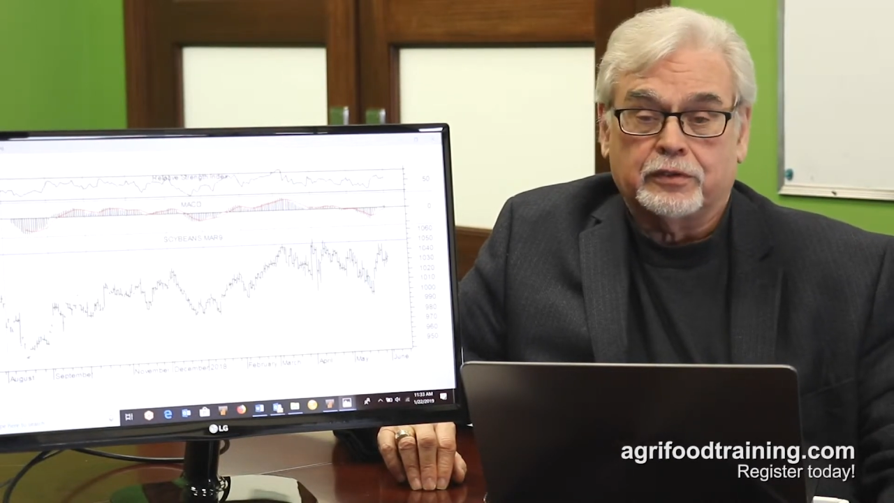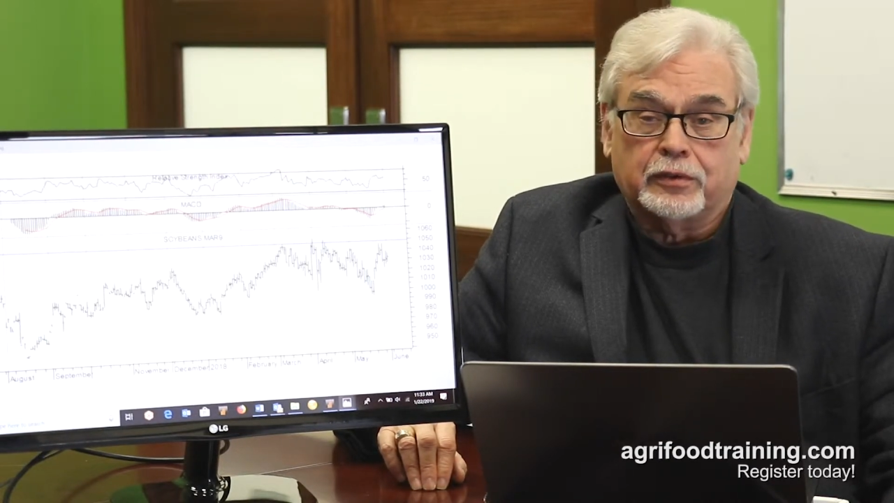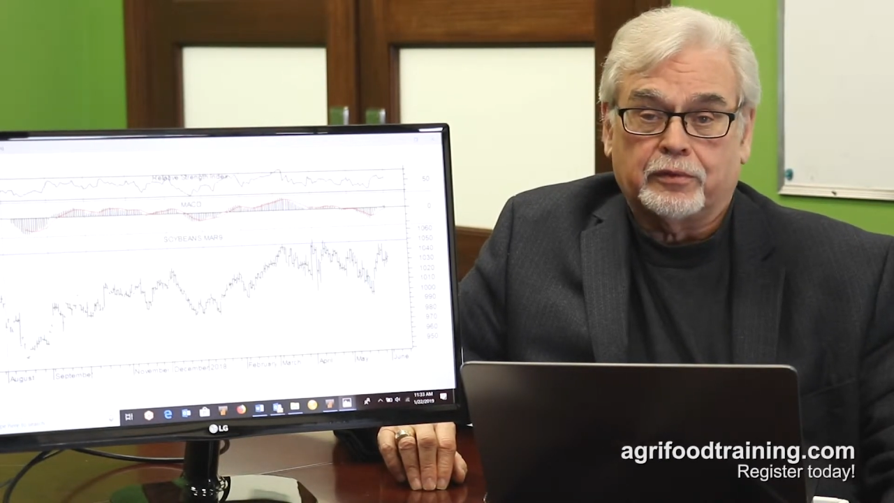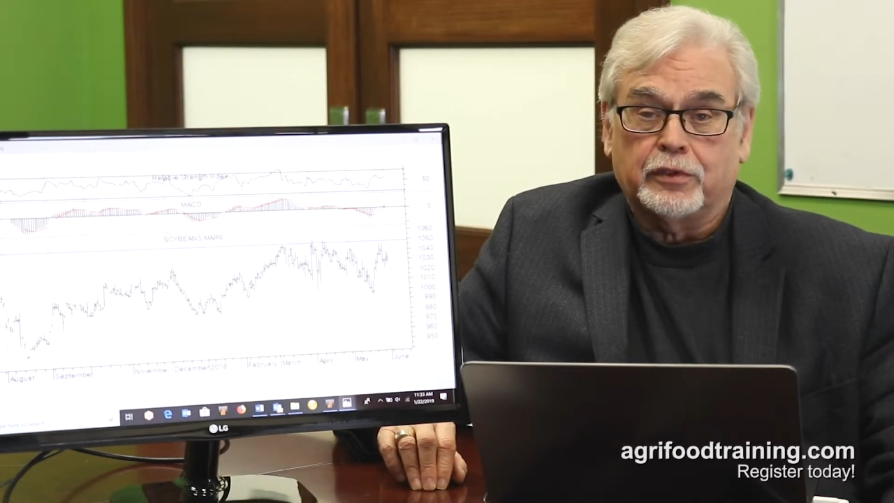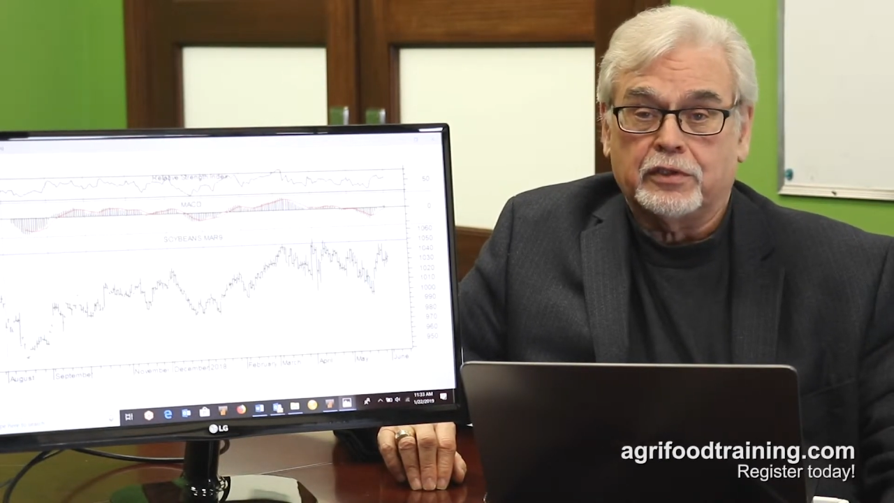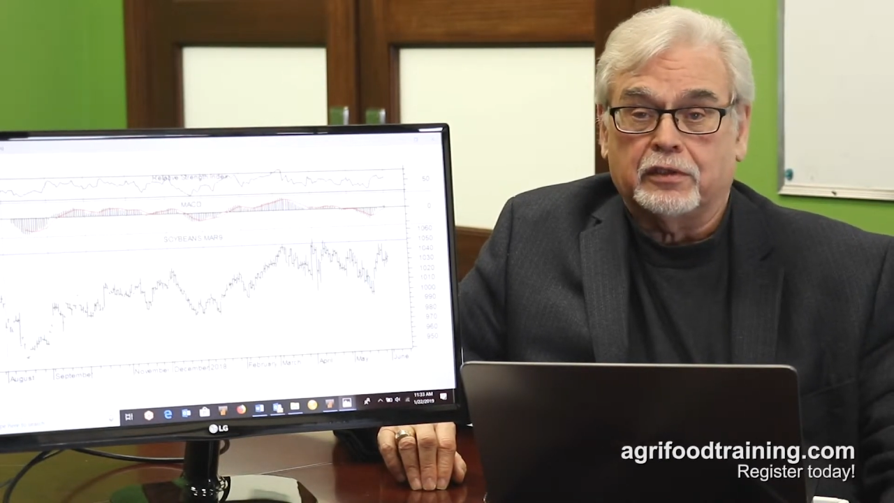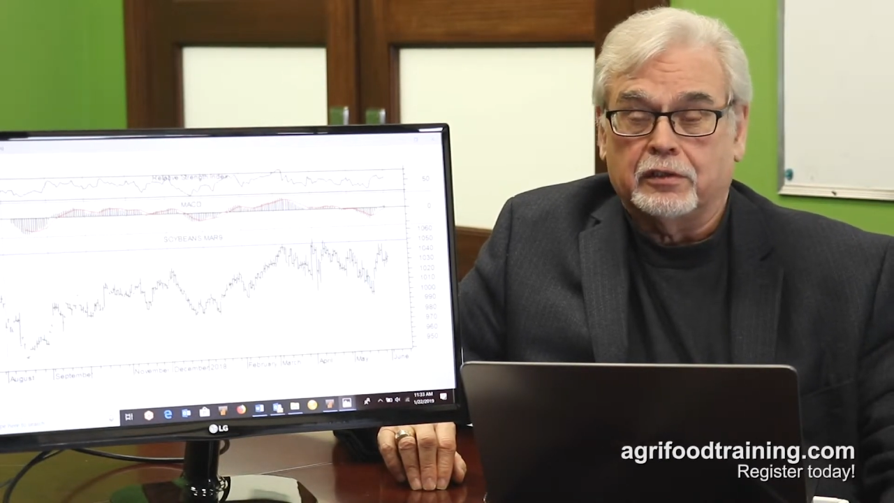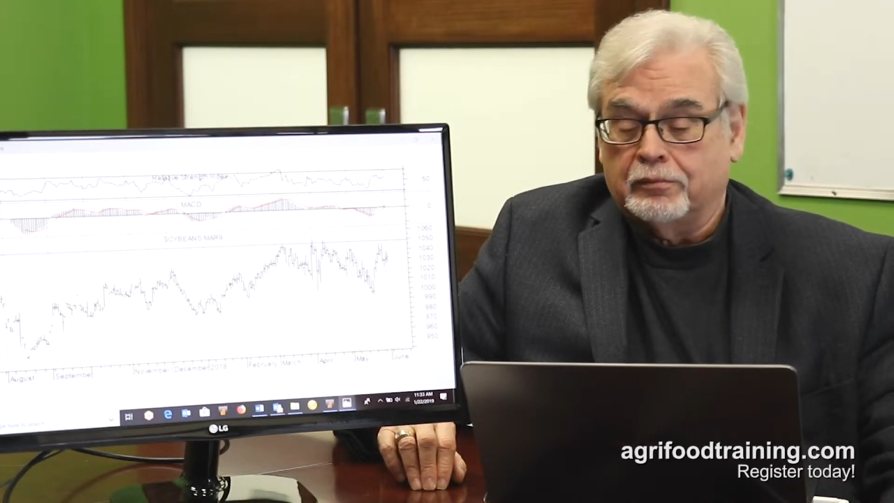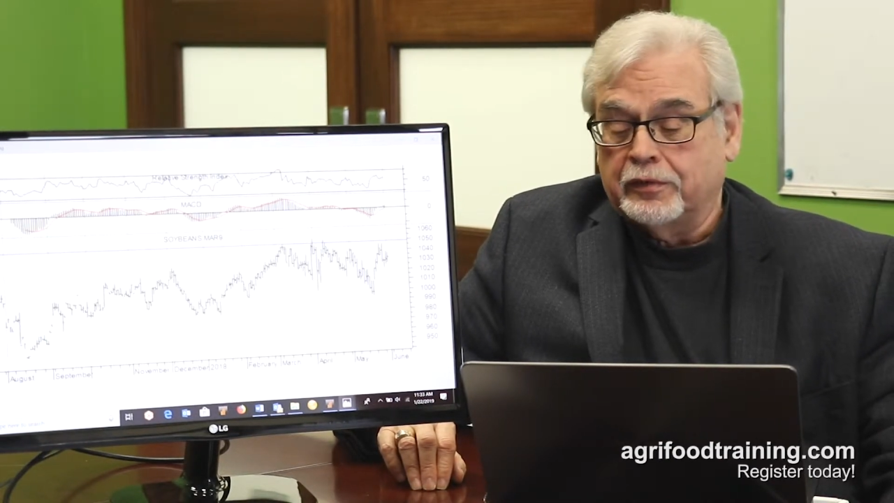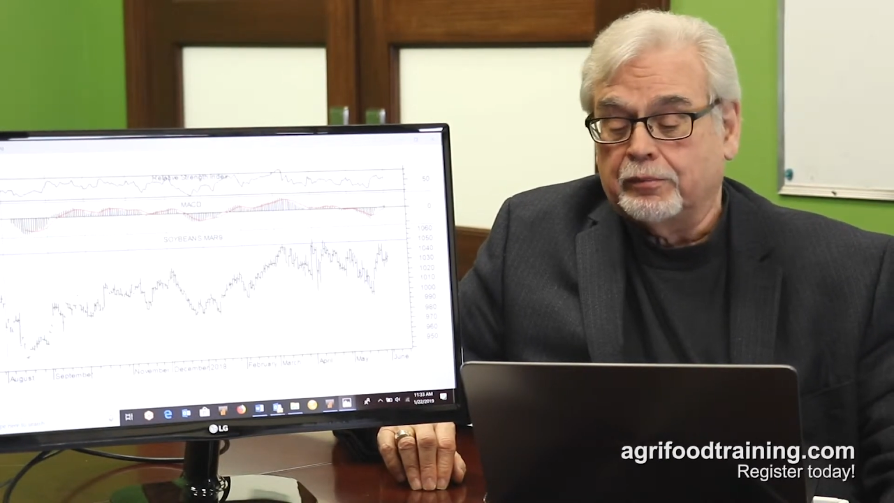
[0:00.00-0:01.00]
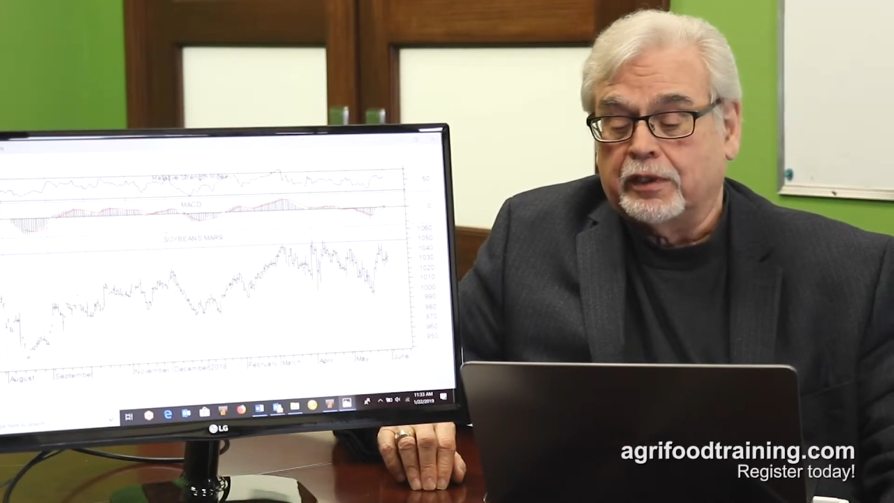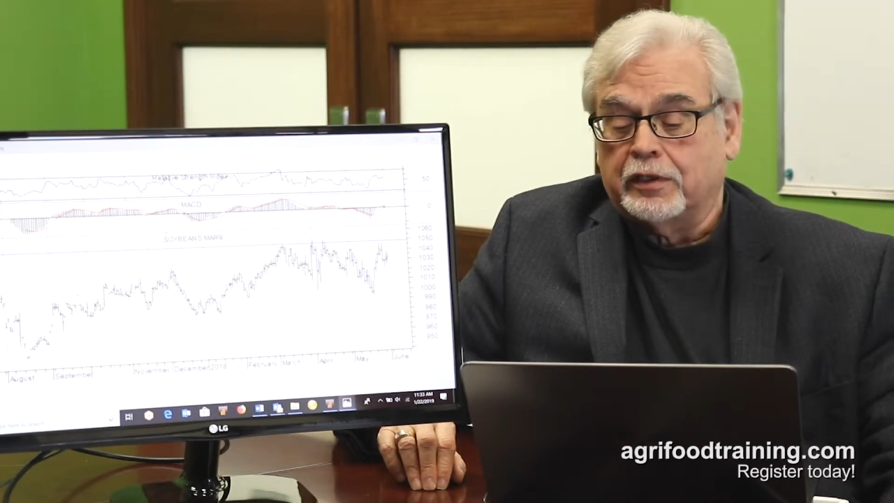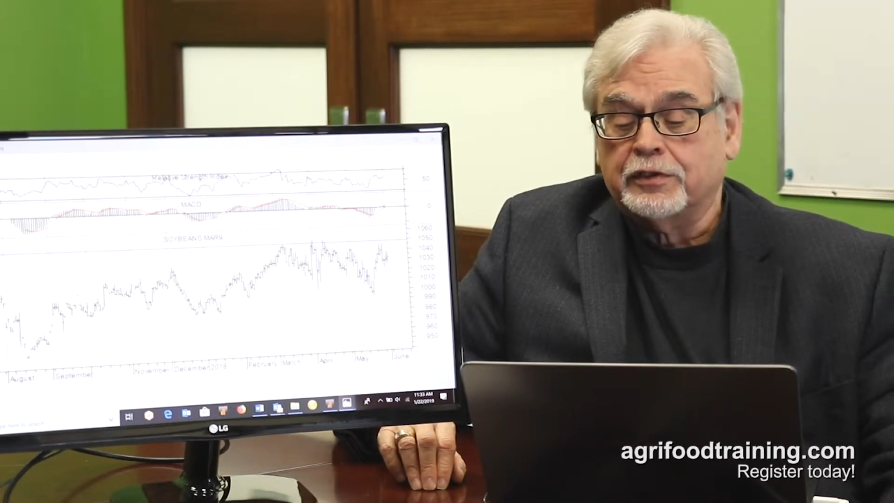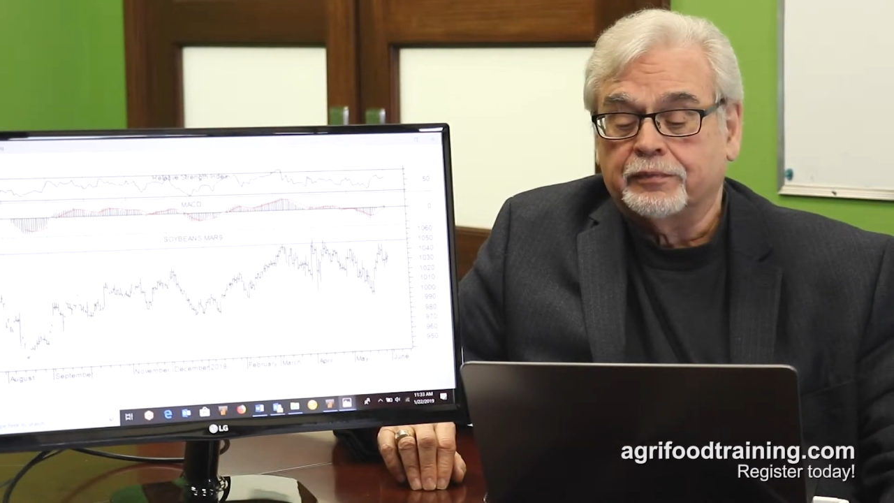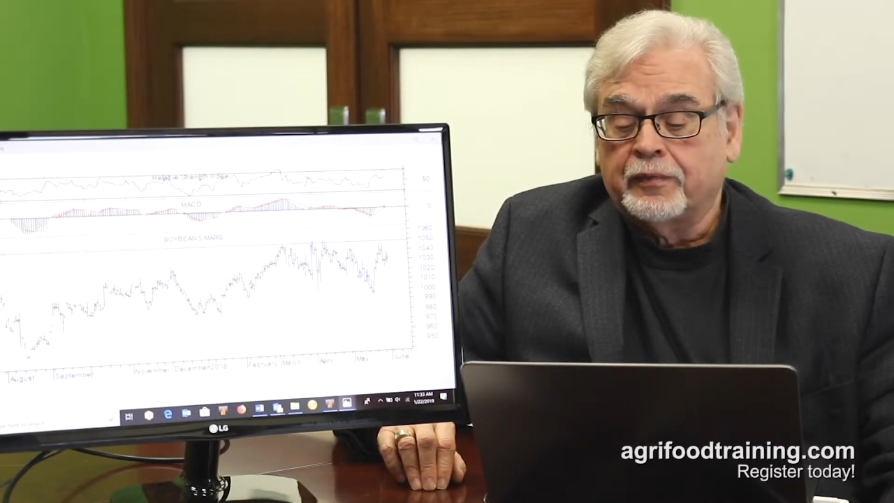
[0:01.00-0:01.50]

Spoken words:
So I'm using the March.